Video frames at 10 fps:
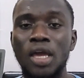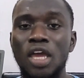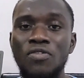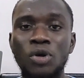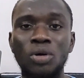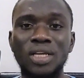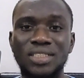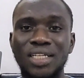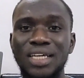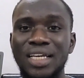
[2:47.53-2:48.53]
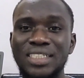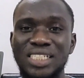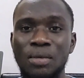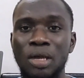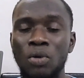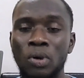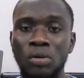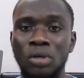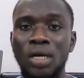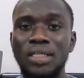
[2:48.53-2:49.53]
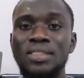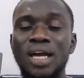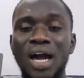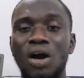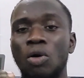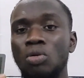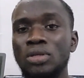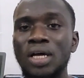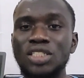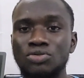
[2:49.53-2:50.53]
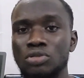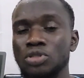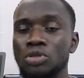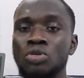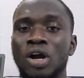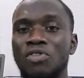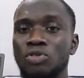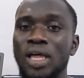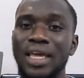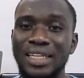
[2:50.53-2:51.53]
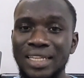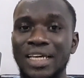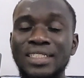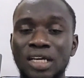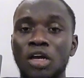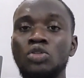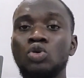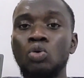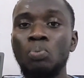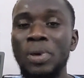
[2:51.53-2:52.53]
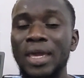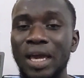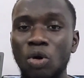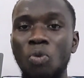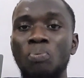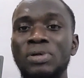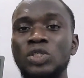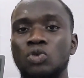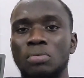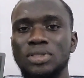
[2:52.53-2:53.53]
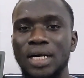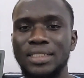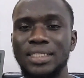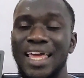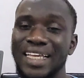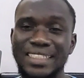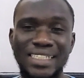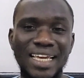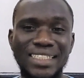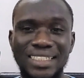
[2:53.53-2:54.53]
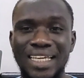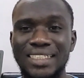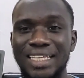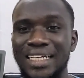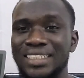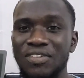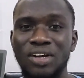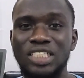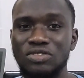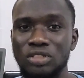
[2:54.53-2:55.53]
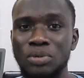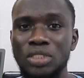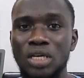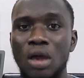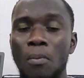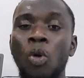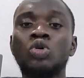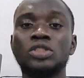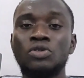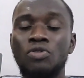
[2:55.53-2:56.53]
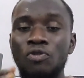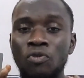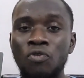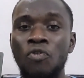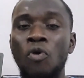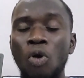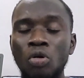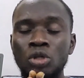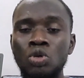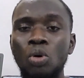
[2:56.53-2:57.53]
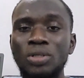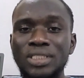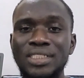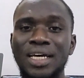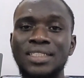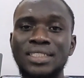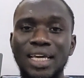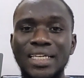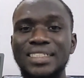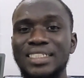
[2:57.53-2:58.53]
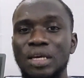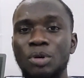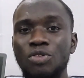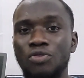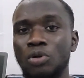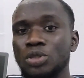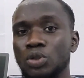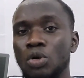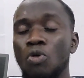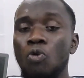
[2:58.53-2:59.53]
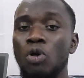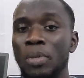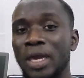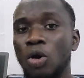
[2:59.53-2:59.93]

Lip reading: If you understand HTML well, there are other structure you have to learn to make a complete website, like CSS, like JavaScript. But for you understanding HTML first will make